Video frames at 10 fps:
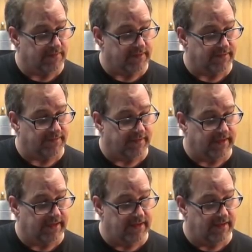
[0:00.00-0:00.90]
Let's
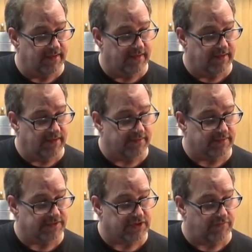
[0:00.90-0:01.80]
see.
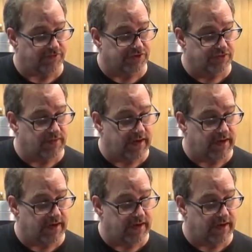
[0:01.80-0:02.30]
let's go for two